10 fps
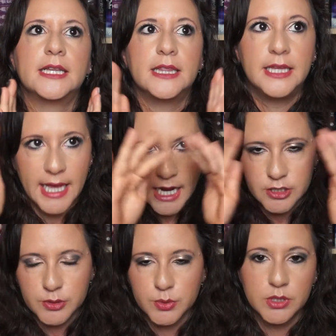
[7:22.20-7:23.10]
the
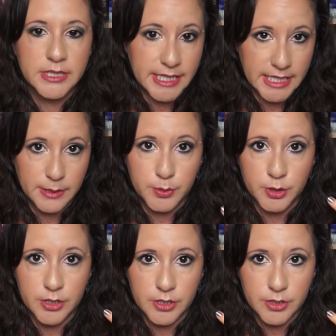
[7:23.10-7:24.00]
actual
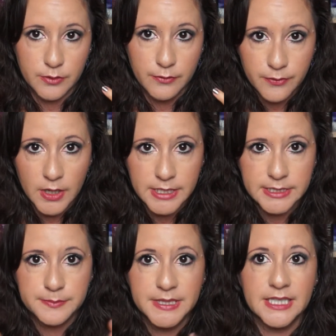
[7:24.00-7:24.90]
ebook
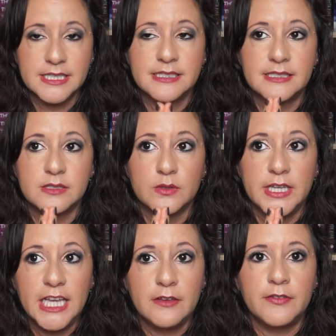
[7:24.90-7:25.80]
front, because
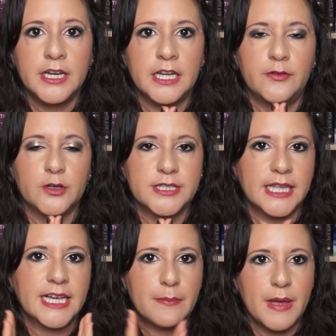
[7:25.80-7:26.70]
even if you're
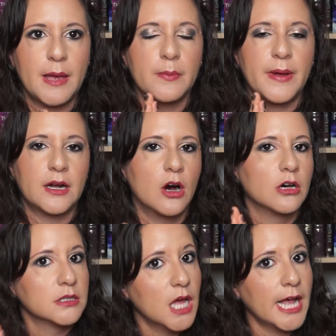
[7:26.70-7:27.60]
selling a paperback
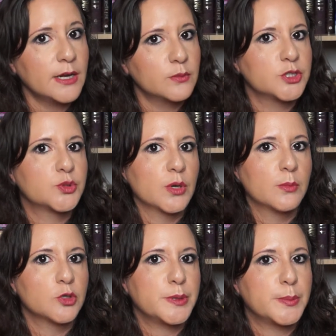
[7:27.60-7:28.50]
online, which is where
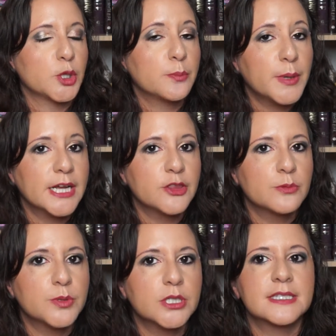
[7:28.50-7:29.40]
most people are buying
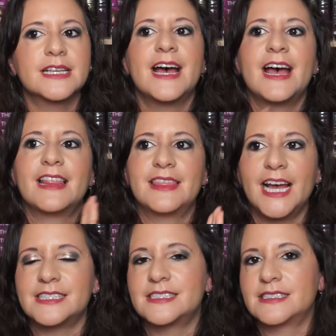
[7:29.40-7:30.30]
their books,
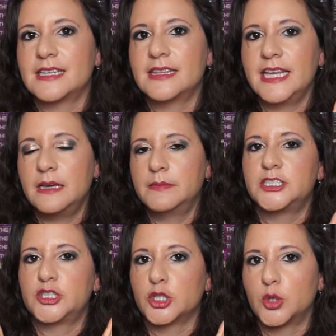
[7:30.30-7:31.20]
that's the
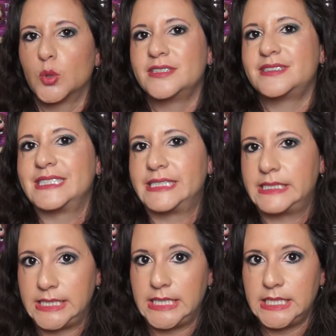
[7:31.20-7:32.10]
image they're going to
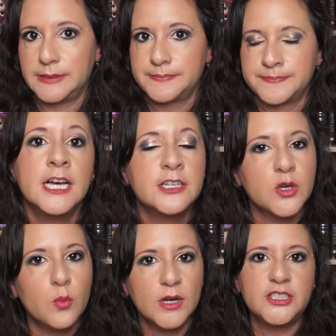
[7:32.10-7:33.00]
see.
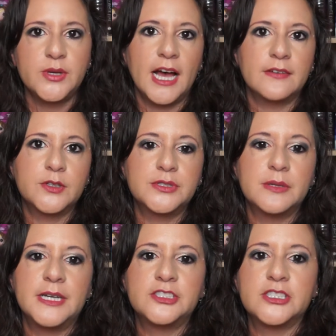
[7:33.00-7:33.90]
So once you have those
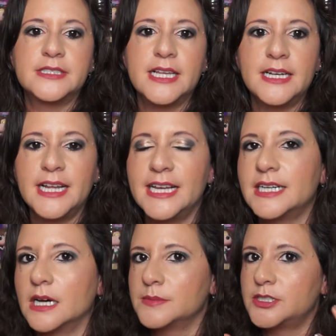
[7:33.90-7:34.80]
dimensions, then
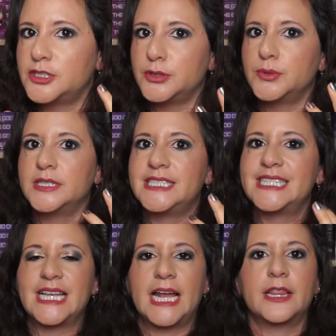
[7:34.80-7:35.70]
it comes to
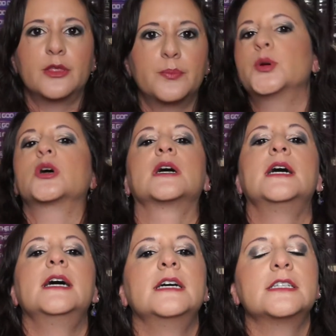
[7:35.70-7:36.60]
designing the book.
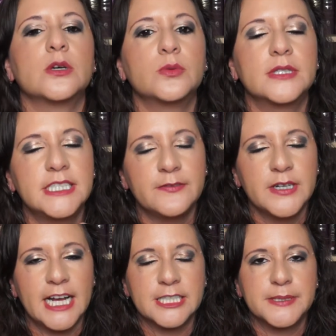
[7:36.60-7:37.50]
So the
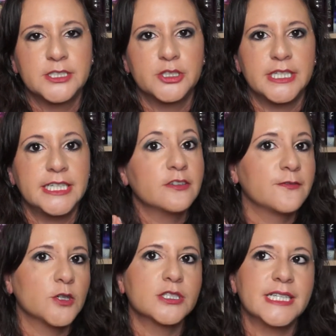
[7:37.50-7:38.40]
different aspects you're going to need, the
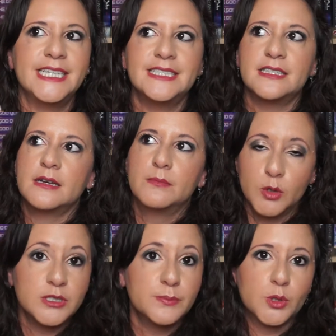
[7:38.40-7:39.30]
first is,
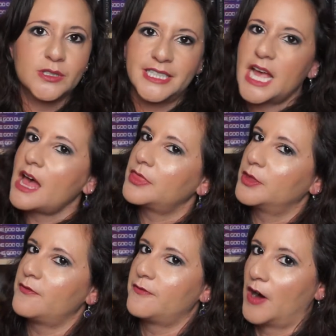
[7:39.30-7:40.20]
most importantly,
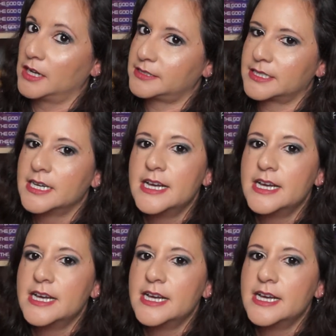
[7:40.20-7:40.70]
the font.